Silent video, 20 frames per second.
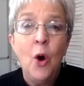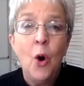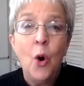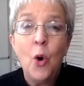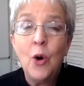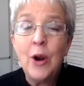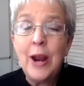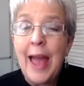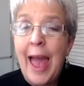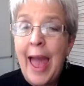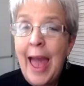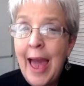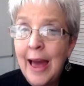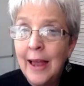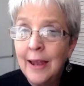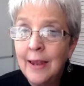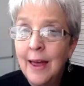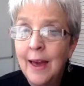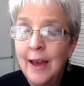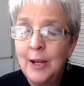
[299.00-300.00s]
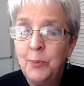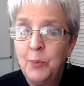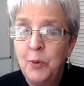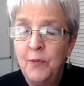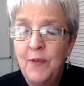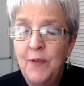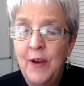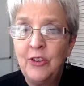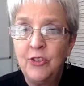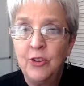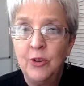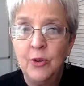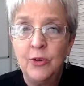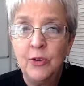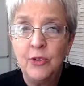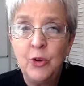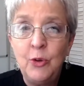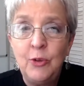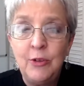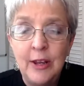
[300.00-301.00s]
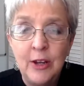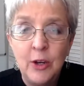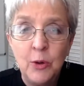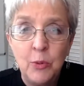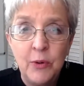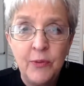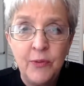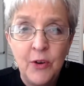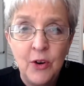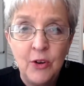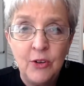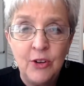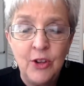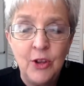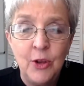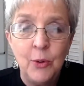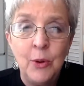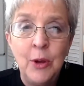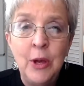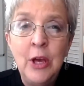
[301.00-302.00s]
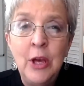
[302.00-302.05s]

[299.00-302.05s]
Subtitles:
or allied professionals who tend to refer to you?